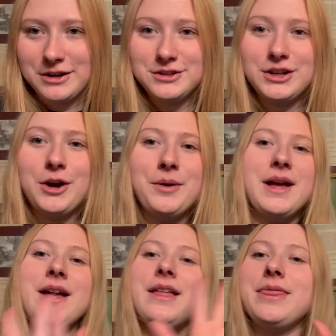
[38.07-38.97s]
So,
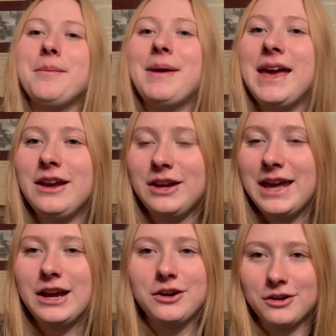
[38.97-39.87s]
the main
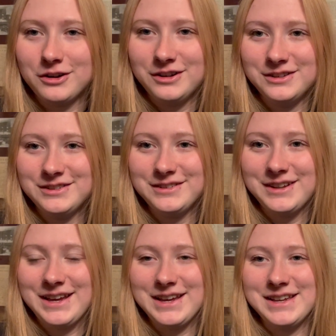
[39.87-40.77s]
it girl
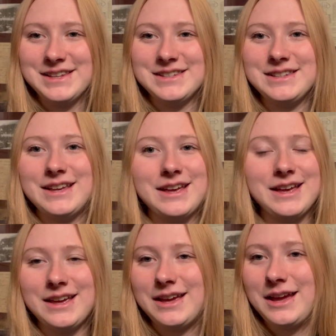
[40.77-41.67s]
is
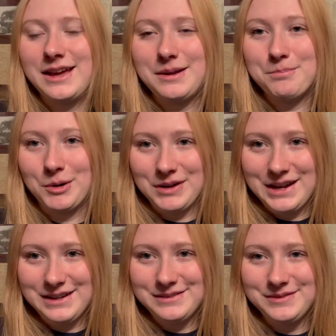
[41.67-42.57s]

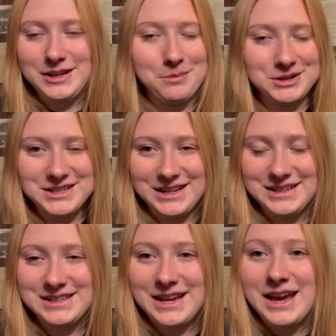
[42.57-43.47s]
Maria, number
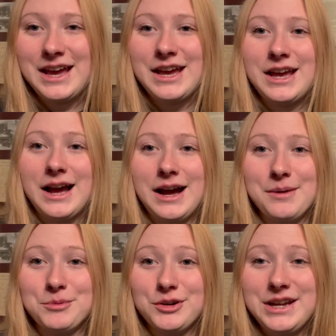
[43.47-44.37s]
6.
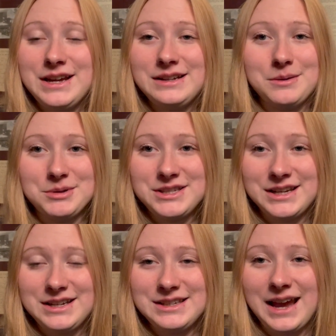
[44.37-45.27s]
Maria, number
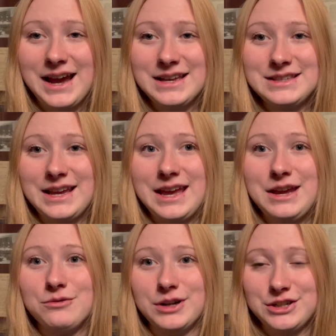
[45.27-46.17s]
6, has a
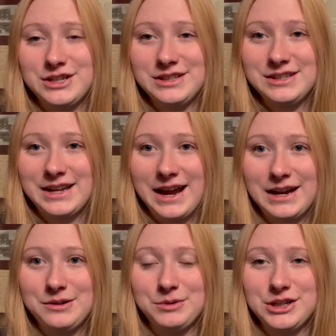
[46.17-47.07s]
Rushton Stack,
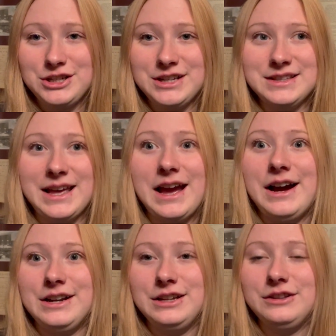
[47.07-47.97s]
which is that
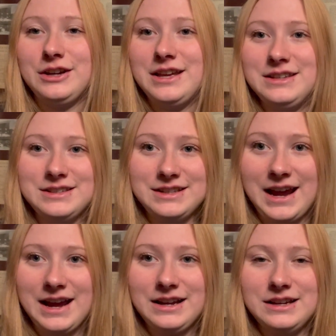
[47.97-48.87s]
onion-looking
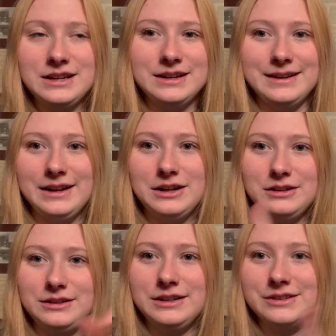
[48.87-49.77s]
stack, and
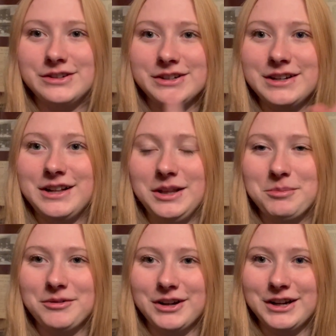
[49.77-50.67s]
I'll insert a clip
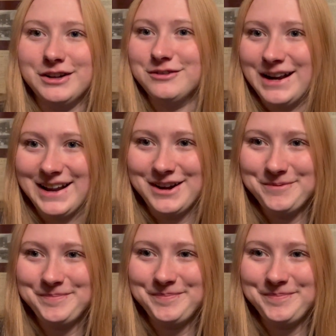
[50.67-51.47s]
of her right now.